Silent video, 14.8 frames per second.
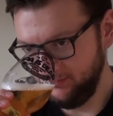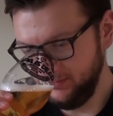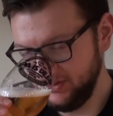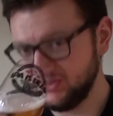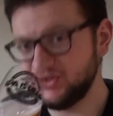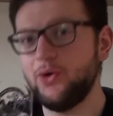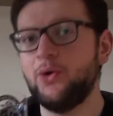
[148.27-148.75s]

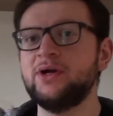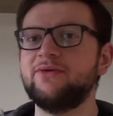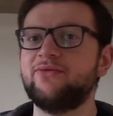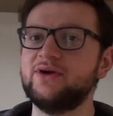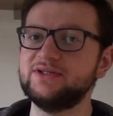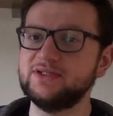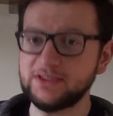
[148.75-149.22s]
It's a coin of
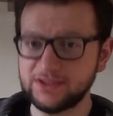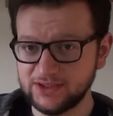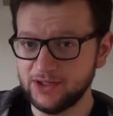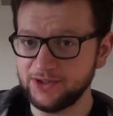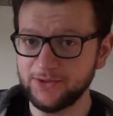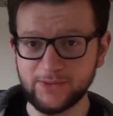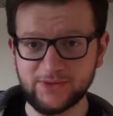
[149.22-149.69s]
phrase that's
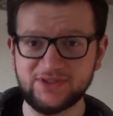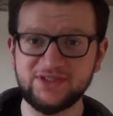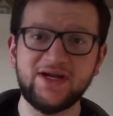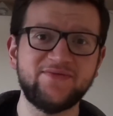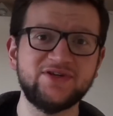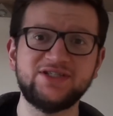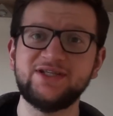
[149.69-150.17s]
still used,
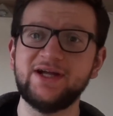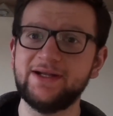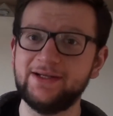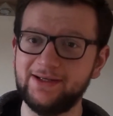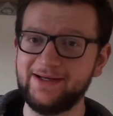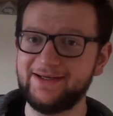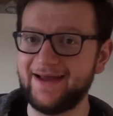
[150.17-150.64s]

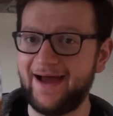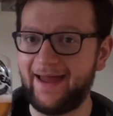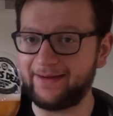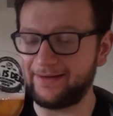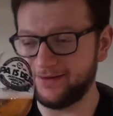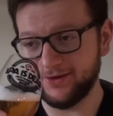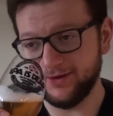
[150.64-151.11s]
devastatingly
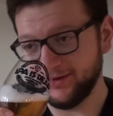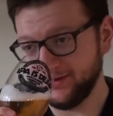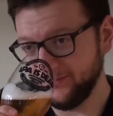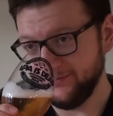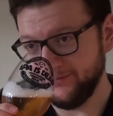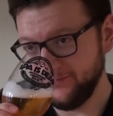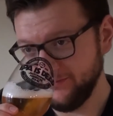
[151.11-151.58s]
dank.
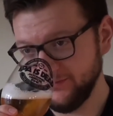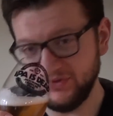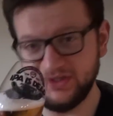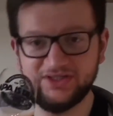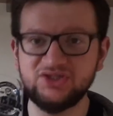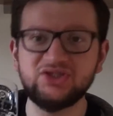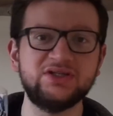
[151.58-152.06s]

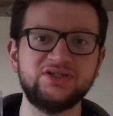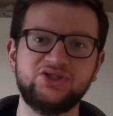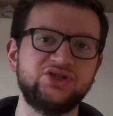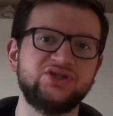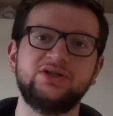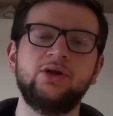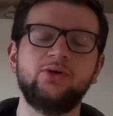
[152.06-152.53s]
There's, there's
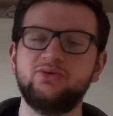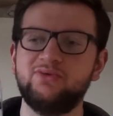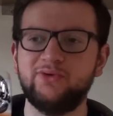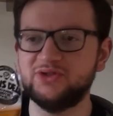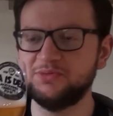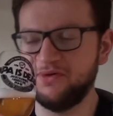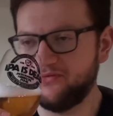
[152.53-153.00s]
just an
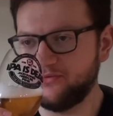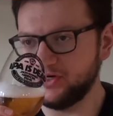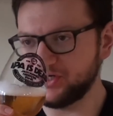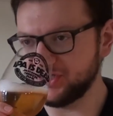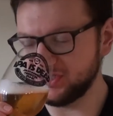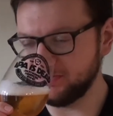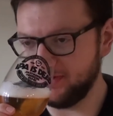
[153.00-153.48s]
ultimate
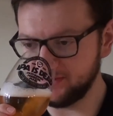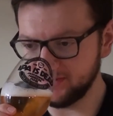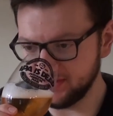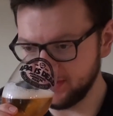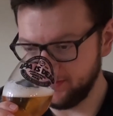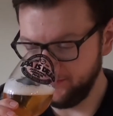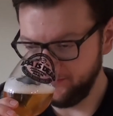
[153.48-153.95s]
freshness
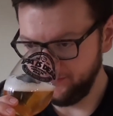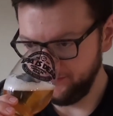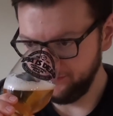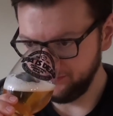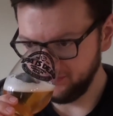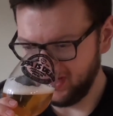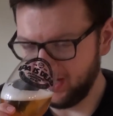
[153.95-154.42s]
about it.
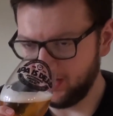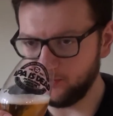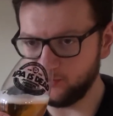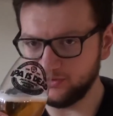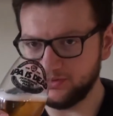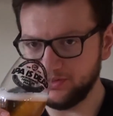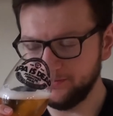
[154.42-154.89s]
I
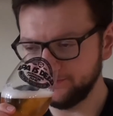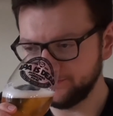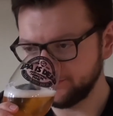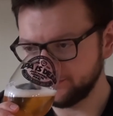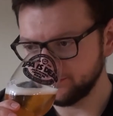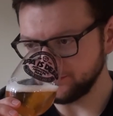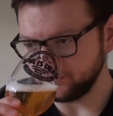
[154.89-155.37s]
would,
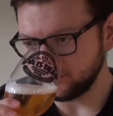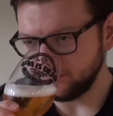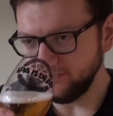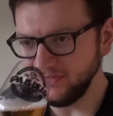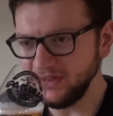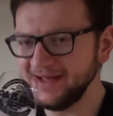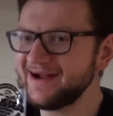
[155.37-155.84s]

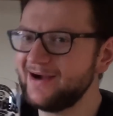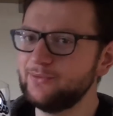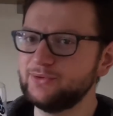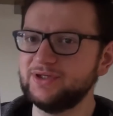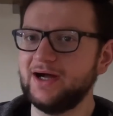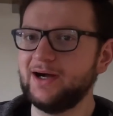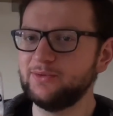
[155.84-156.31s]
I
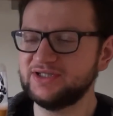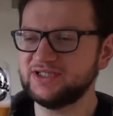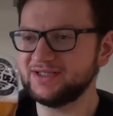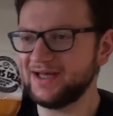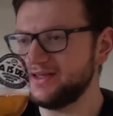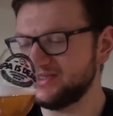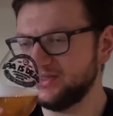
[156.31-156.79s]
would, I would
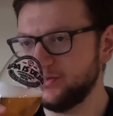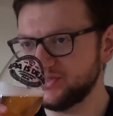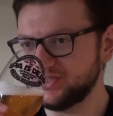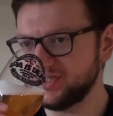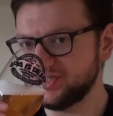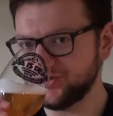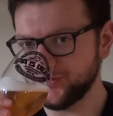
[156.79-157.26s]
say there's a lot of
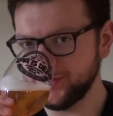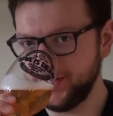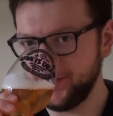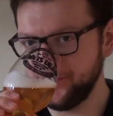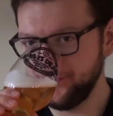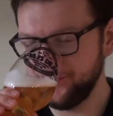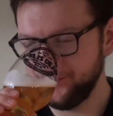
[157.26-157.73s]
citra in
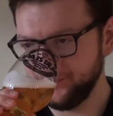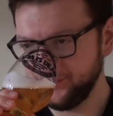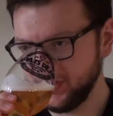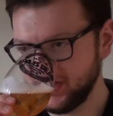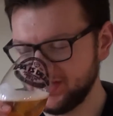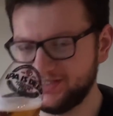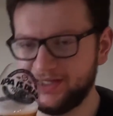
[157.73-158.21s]
it,
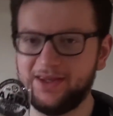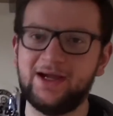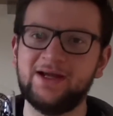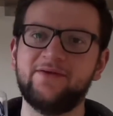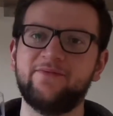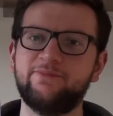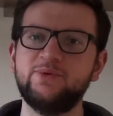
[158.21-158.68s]
because of
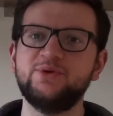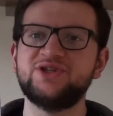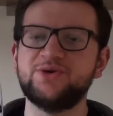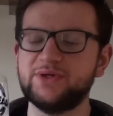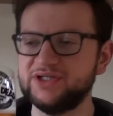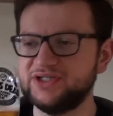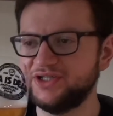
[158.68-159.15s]
kind of
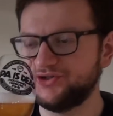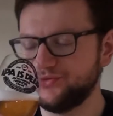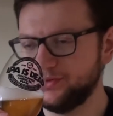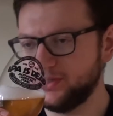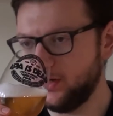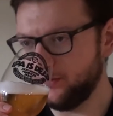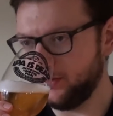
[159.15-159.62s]
butyric
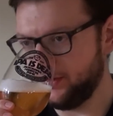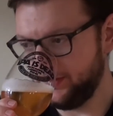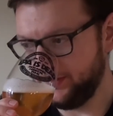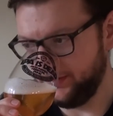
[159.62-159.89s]
citra note